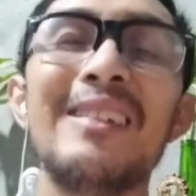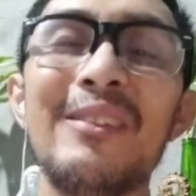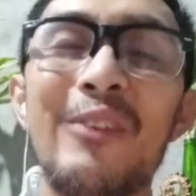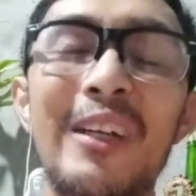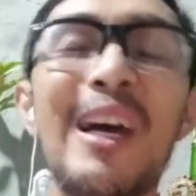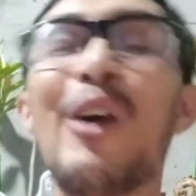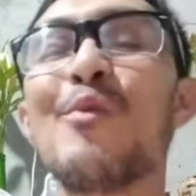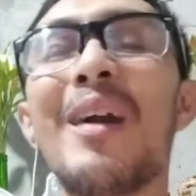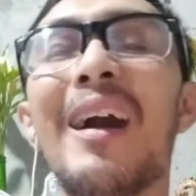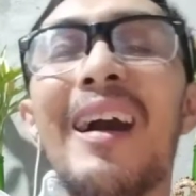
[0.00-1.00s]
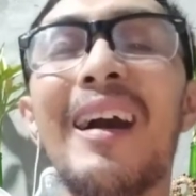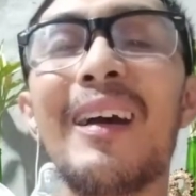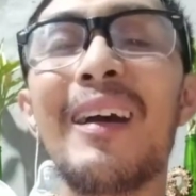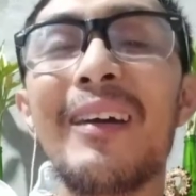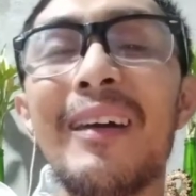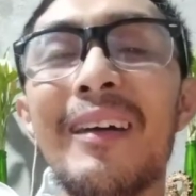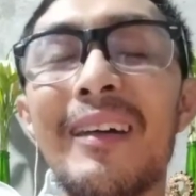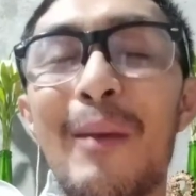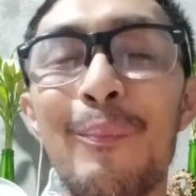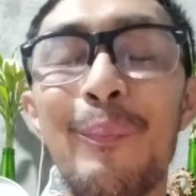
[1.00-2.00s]
For now, mga
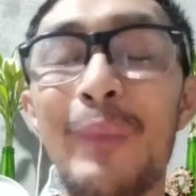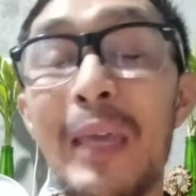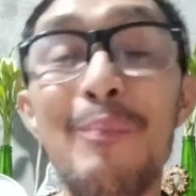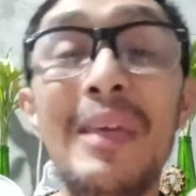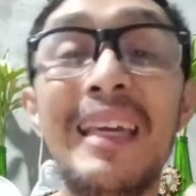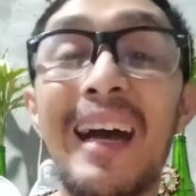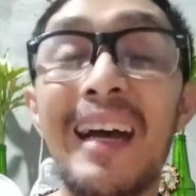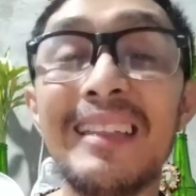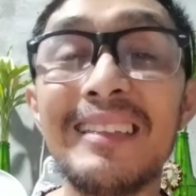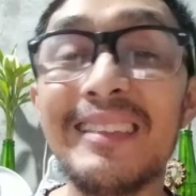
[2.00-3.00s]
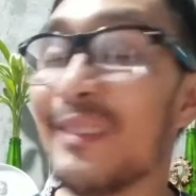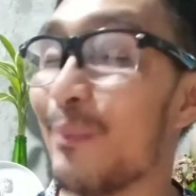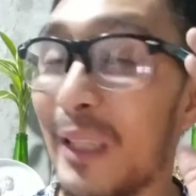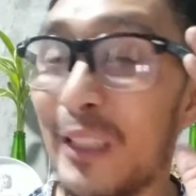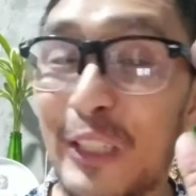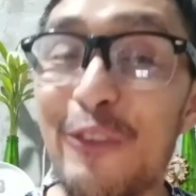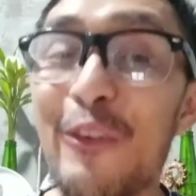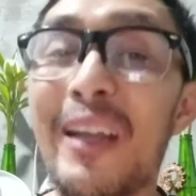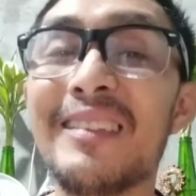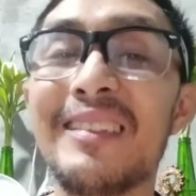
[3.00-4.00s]
kaibigan, my dear
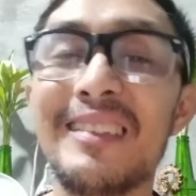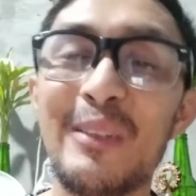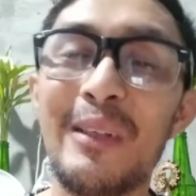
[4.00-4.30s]
friends,